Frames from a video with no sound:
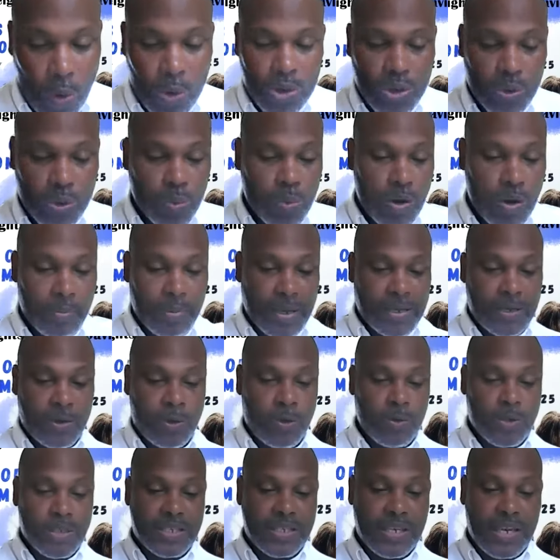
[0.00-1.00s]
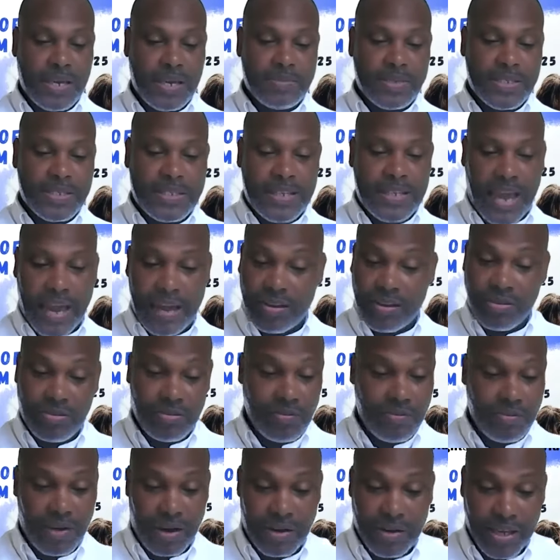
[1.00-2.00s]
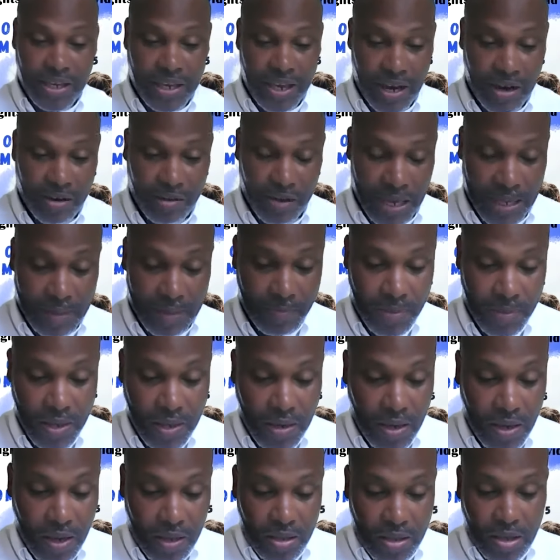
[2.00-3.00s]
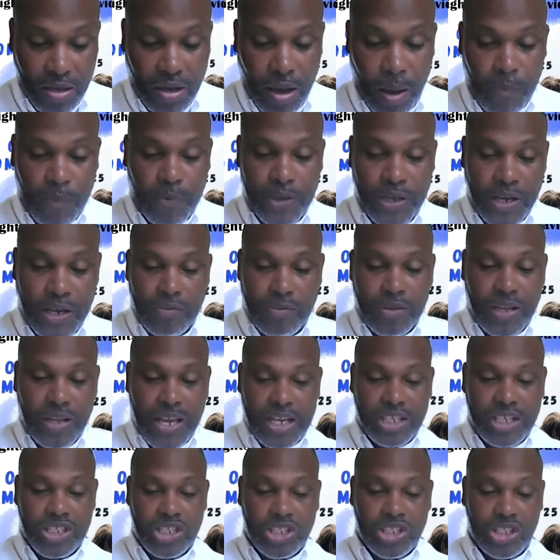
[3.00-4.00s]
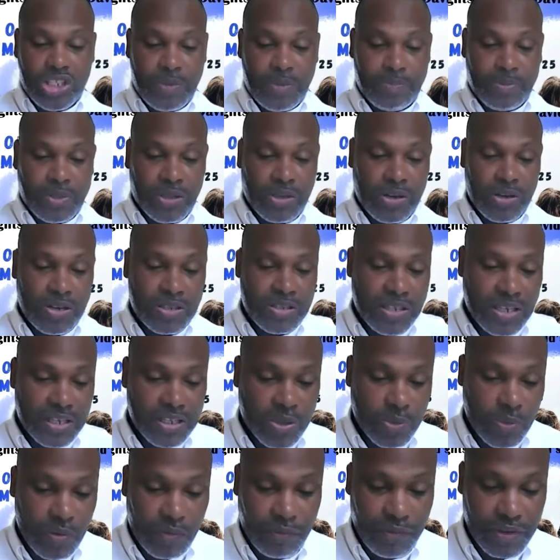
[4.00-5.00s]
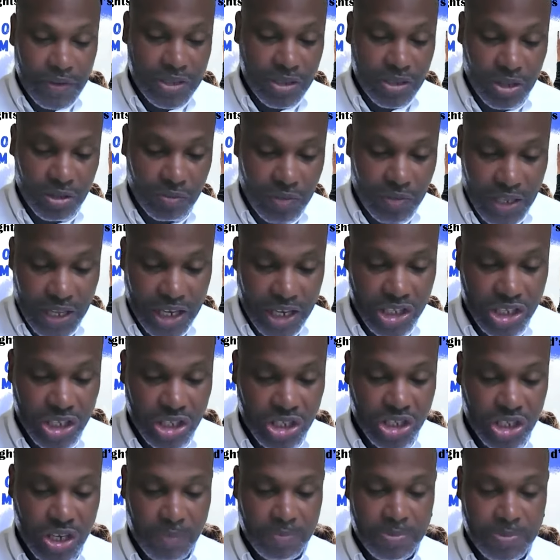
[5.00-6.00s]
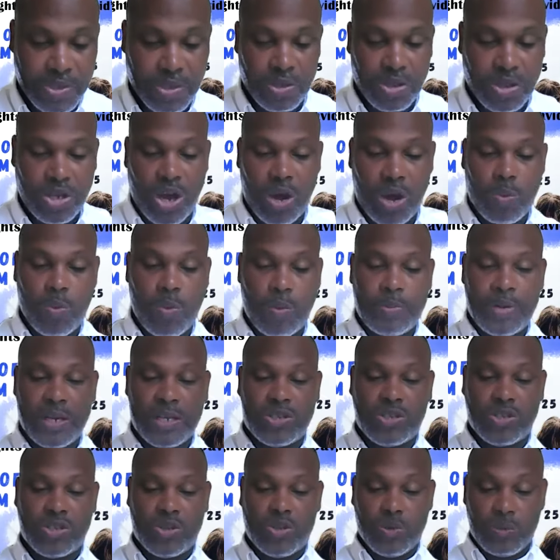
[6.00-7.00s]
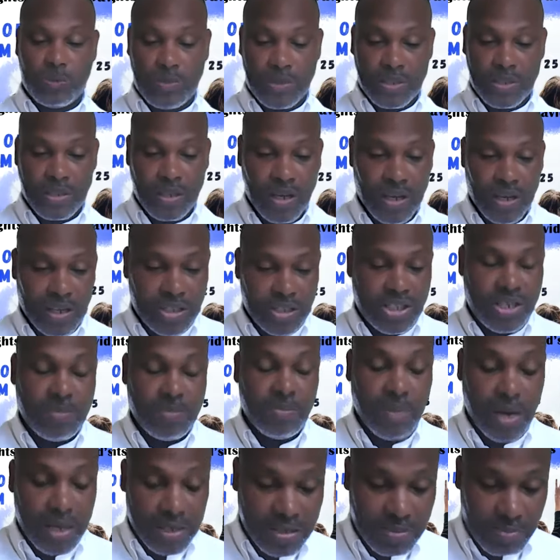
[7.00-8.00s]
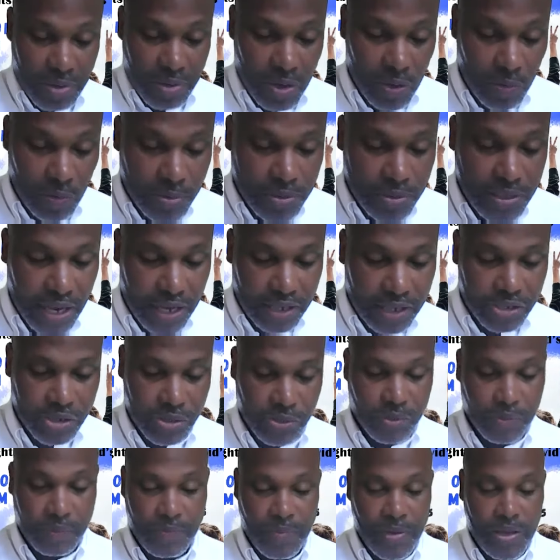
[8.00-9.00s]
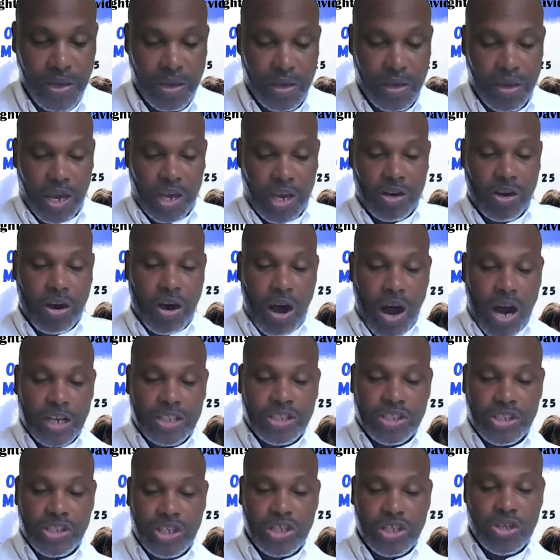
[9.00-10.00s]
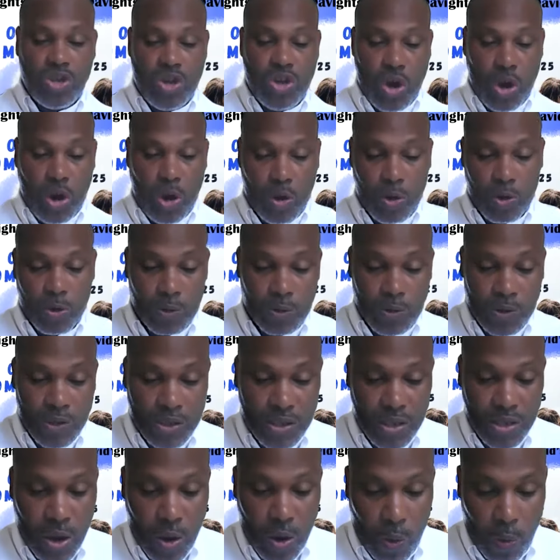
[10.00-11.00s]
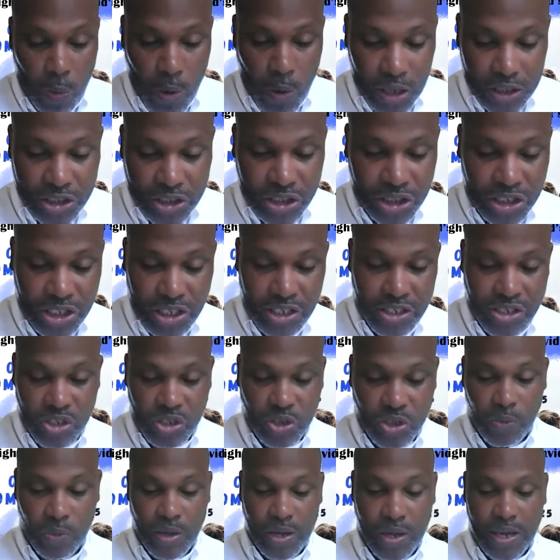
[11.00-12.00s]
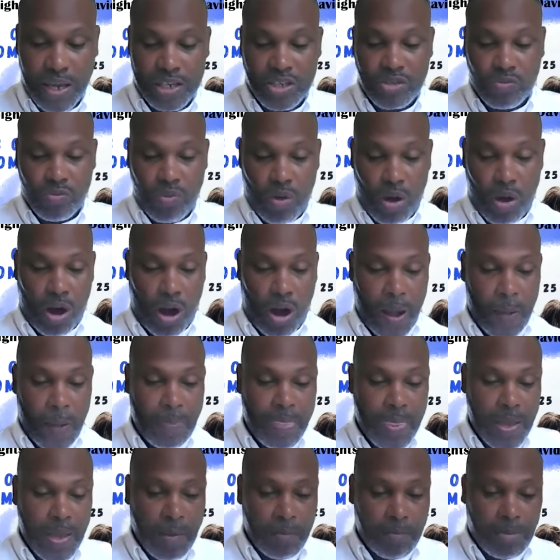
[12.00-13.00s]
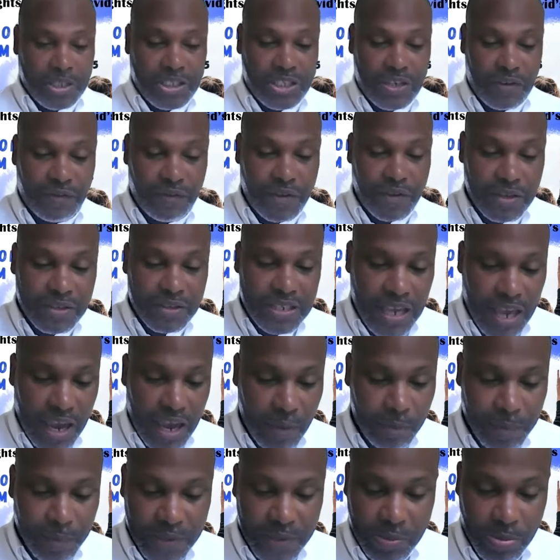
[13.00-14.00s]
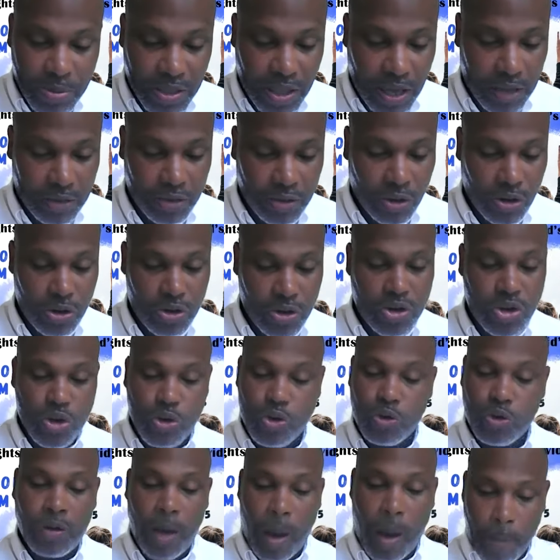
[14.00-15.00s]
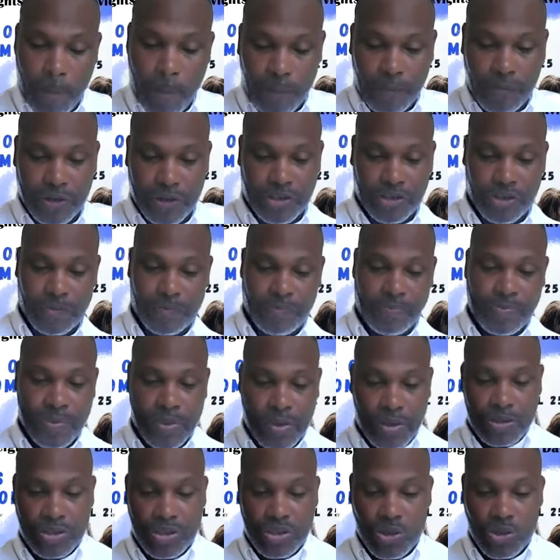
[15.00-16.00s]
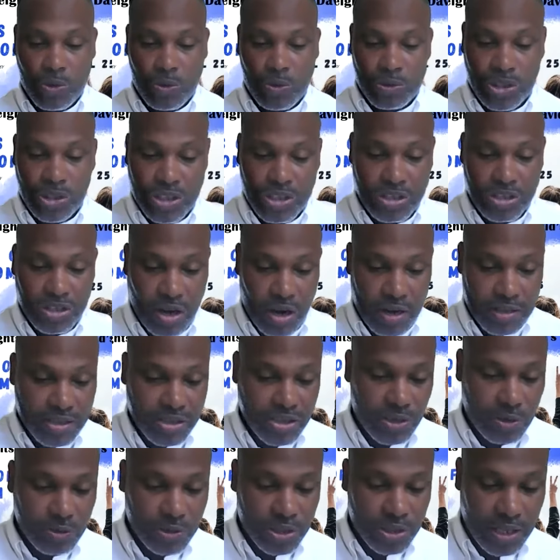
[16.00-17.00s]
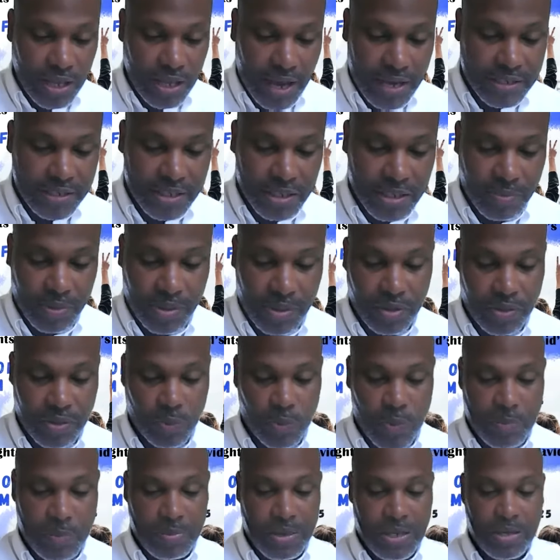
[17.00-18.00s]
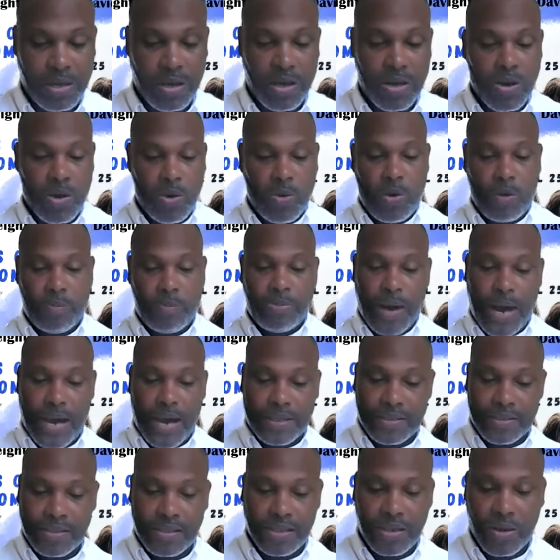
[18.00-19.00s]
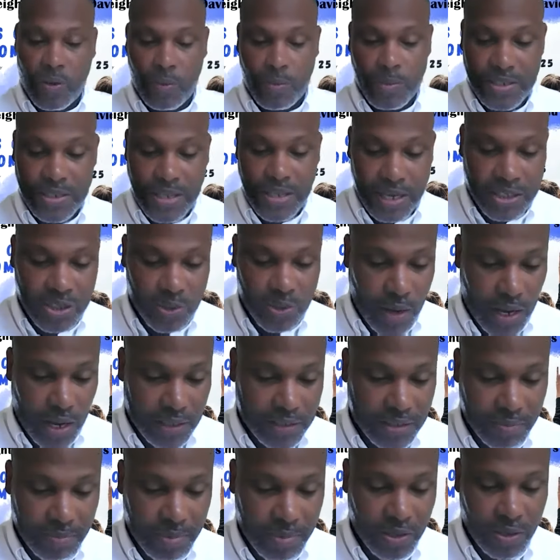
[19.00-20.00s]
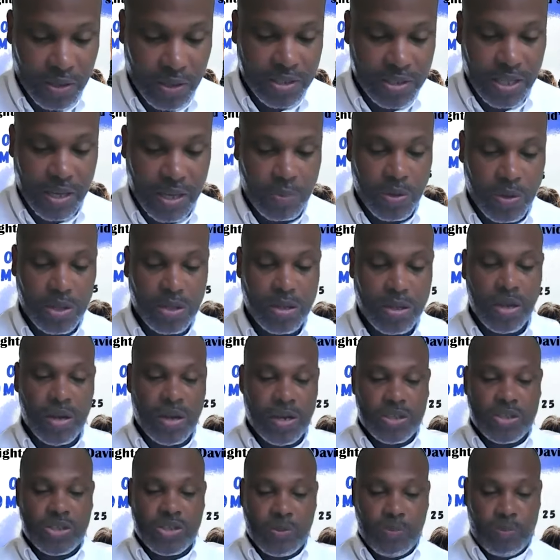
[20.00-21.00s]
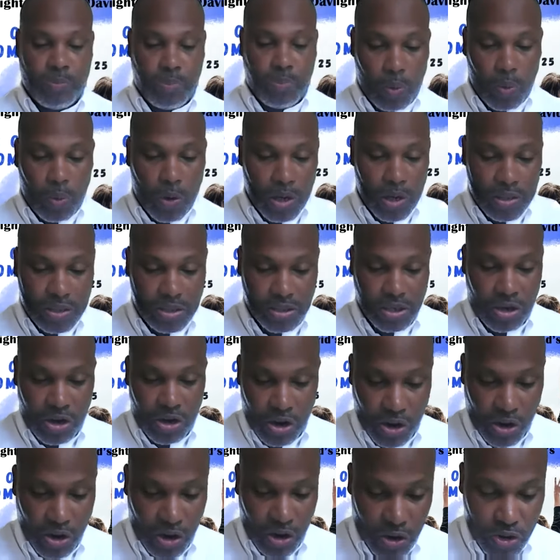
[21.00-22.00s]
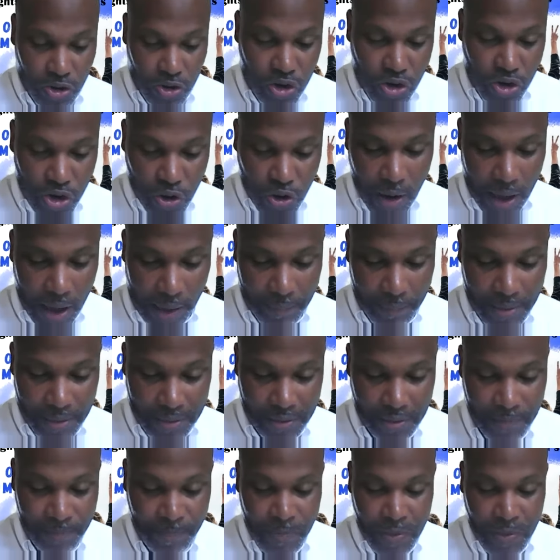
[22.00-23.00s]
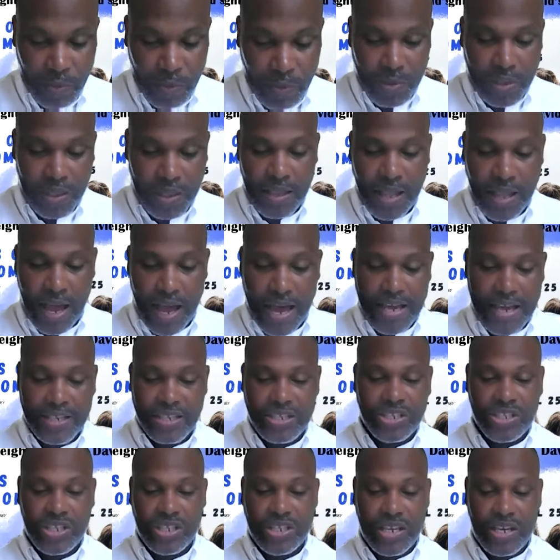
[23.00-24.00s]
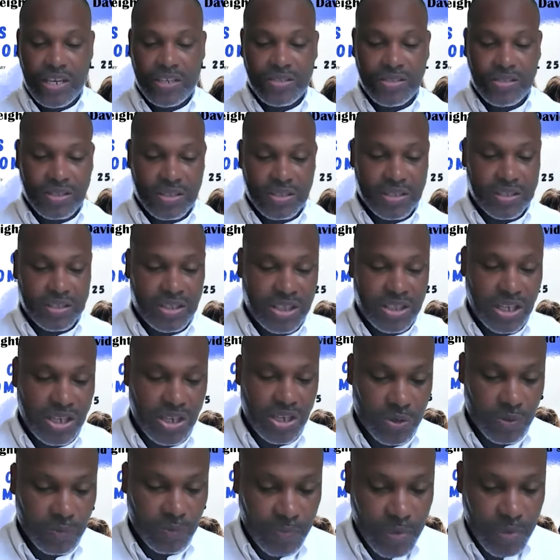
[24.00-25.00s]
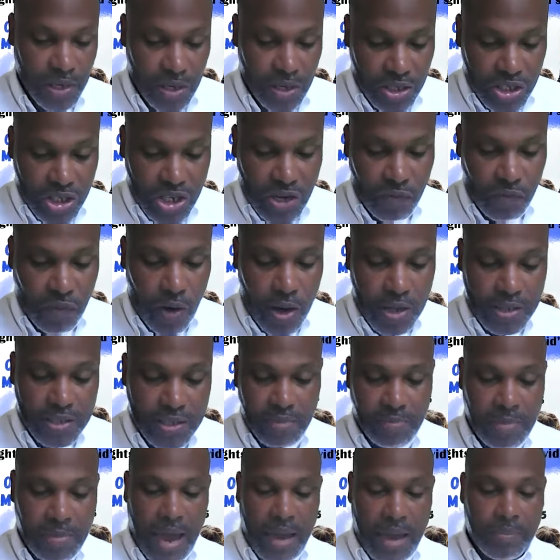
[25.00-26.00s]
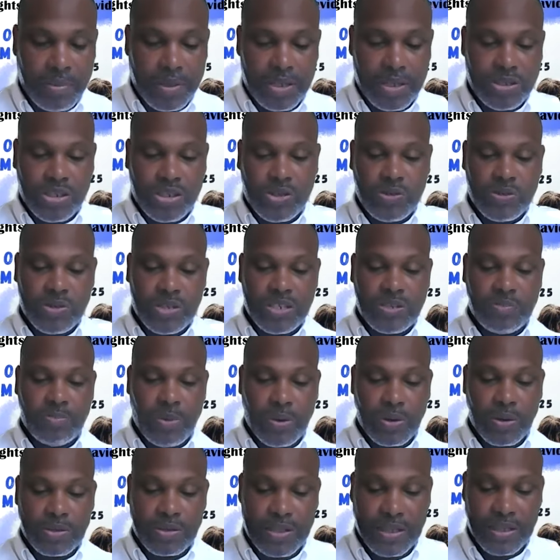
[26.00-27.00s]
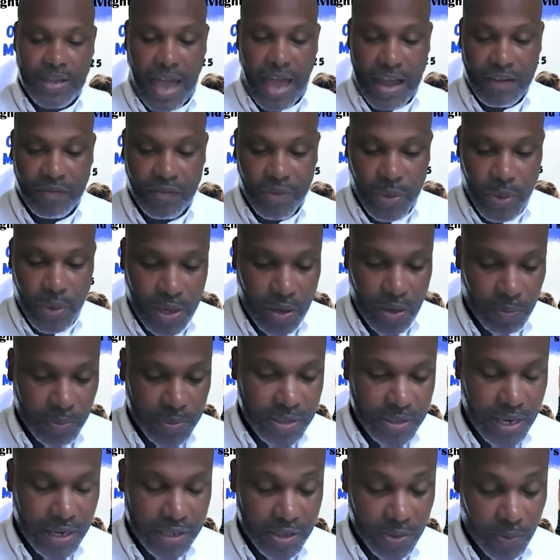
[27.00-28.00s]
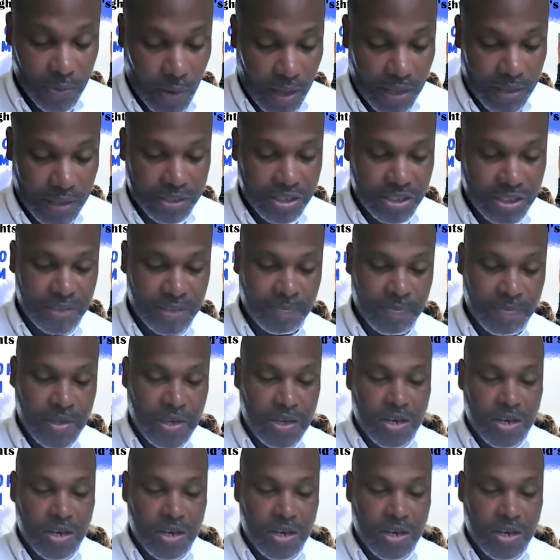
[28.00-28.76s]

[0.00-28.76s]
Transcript: older woman who seems tender and very caring. The comforting relationship turns into a physical relationship, so the young woman assumes she must be homosexual. In her heart, she knows what she is doing is wrong, but she feels helpless without her new comforter. Soon she starts socializing with other women who are practicing homosexuality because they will support her new habit, the lies she needs to continue. She avoids the Bible and chooses books that advocate homosexuality.